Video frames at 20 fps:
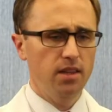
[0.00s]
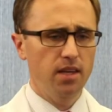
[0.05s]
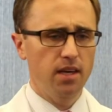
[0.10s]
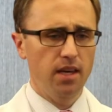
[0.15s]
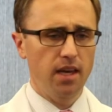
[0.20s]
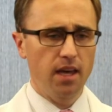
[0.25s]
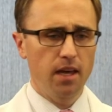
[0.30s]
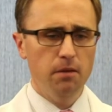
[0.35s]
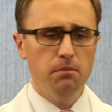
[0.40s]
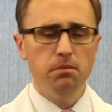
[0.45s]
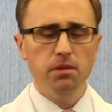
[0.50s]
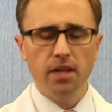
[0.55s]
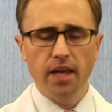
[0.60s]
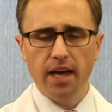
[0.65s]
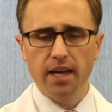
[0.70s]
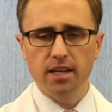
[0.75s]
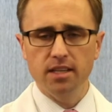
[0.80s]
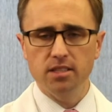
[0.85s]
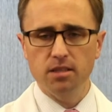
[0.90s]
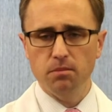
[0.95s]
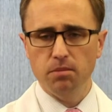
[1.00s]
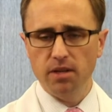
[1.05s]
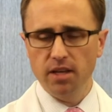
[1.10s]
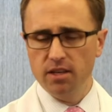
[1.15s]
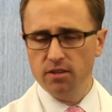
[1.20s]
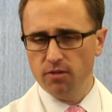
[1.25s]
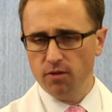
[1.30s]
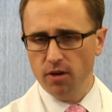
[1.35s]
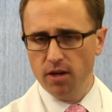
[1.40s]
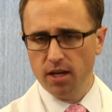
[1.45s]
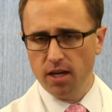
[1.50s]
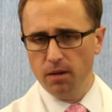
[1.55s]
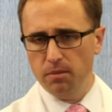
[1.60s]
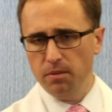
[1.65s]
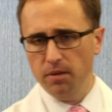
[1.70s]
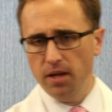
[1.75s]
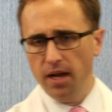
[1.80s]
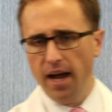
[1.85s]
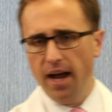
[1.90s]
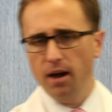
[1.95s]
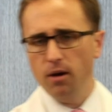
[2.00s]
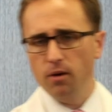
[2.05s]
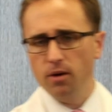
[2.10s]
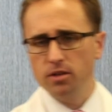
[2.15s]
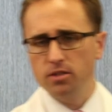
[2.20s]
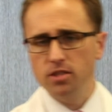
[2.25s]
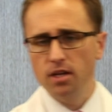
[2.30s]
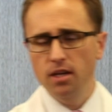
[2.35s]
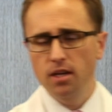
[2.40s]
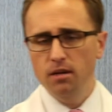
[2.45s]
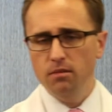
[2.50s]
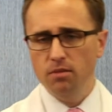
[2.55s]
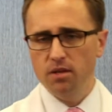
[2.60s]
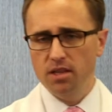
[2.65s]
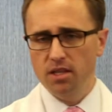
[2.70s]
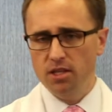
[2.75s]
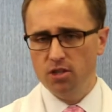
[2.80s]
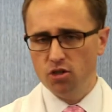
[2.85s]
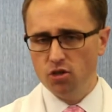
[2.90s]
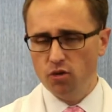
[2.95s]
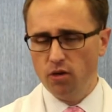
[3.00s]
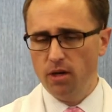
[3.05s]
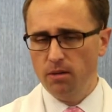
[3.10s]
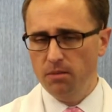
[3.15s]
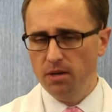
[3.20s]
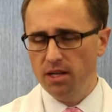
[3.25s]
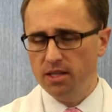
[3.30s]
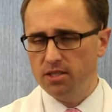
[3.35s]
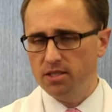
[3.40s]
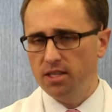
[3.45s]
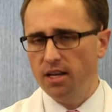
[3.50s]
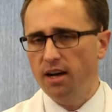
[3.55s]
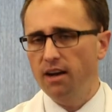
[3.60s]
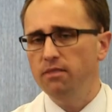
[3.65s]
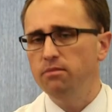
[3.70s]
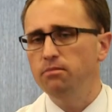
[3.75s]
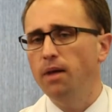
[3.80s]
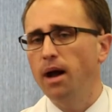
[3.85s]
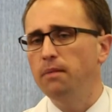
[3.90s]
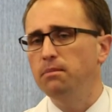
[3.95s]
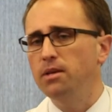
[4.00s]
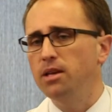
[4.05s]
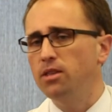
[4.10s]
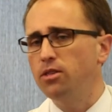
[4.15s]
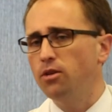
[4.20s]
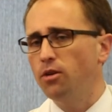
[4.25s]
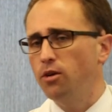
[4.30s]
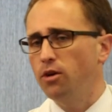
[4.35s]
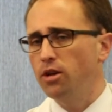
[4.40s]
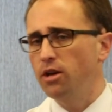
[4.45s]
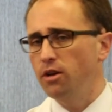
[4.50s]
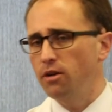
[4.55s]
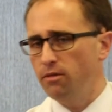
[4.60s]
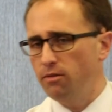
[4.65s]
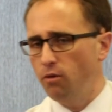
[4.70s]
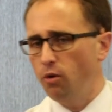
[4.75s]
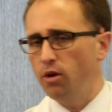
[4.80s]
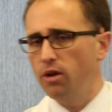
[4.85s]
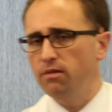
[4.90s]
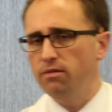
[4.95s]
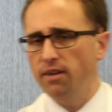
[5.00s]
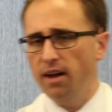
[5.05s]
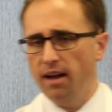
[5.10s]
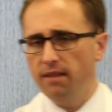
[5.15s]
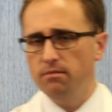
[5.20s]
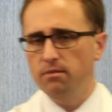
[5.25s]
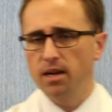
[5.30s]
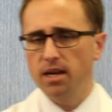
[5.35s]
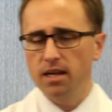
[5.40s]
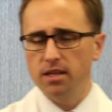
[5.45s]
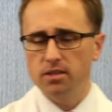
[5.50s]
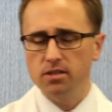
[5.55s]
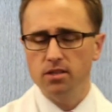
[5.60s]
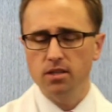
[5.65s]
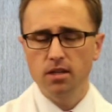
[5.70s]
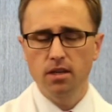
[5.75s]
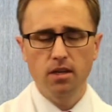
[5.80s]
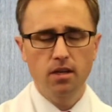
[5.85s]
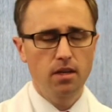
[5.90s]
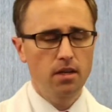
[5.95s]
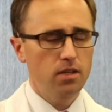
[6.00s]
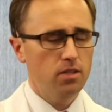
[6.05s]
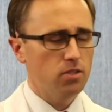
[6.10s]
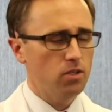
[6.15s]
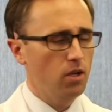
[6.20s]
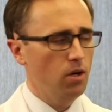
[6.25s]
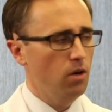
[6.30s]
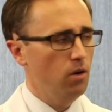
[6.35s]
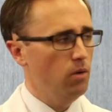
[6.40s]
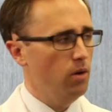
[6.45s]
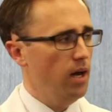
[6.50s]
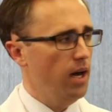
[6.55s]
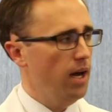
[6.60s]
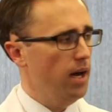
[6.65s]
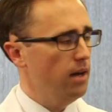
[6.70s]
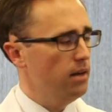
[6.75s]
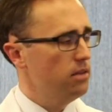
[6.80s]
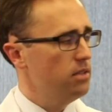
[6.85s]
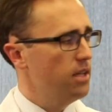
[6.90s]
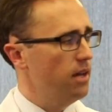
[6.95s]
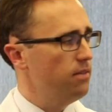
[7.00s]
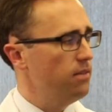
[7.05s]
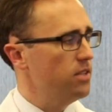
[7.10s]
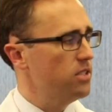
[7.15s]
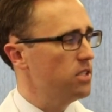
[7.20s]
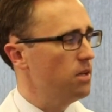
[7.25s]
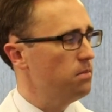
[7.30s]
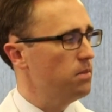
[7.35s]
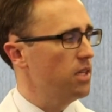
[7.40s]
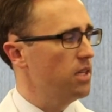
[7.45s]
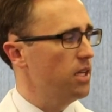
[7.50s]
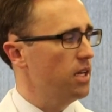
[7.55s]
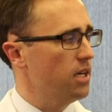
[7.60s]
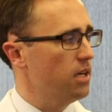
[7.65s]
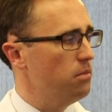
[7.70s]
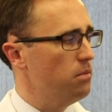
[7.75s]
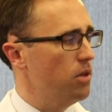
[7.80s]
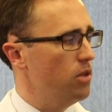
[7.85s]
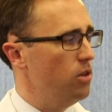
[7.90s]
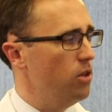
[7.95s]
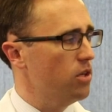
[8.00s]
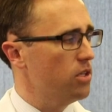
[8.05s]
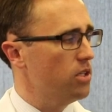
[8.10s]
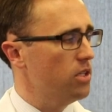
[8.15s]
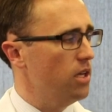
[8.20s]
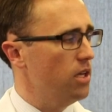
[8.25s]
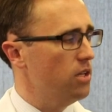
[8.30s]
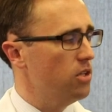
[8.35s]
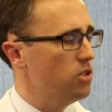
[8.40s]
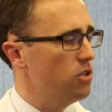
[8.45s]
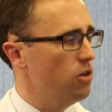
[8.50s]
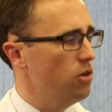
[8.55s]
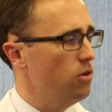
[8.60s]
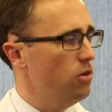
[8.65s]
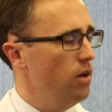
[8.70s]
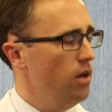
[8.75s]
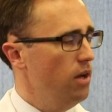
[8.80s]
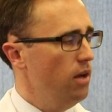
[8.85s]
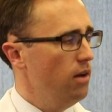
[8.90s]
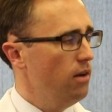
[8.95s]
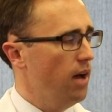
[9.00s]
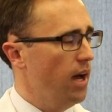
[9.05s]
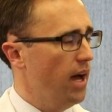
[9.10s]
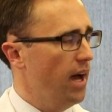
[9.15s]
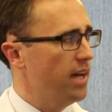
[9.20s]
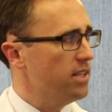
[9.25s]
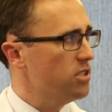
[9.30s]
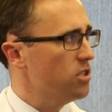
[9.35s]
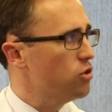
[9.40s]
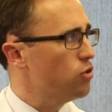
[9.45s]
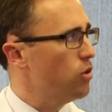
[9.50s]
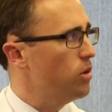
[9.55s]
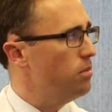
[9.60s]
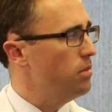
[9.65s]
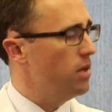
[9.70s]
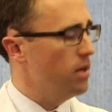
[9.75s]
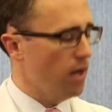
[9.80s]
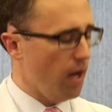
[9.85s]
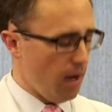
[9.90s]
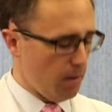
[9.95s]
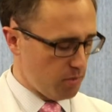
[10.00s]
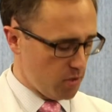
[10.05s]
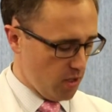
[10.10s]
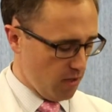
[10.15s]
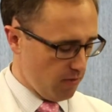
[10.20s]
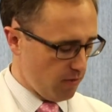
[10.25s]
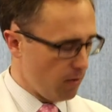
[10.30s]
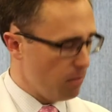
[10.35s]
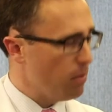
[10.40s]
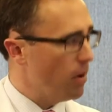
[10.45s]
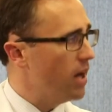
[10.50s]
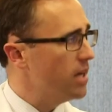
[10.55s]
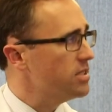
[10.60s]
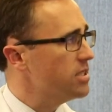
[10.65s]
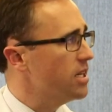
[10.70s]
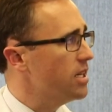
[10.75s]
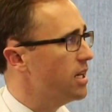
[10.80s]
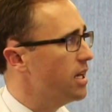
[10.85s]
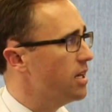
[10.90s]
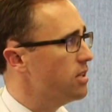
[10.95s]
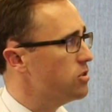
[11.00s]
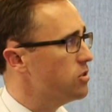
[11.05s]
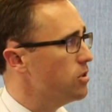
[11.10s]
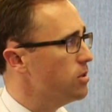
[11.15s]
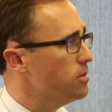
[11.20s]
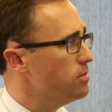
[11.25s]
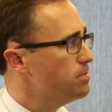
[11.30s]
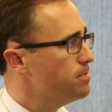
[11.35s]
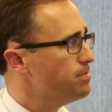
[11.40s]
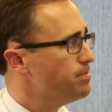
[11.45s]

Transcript: the implant is in place for a couple hours but the treatment itself might be 30 or 45 minutes. So uh, definitely something that can be looked into uh, as a treatment option for prostate cancer.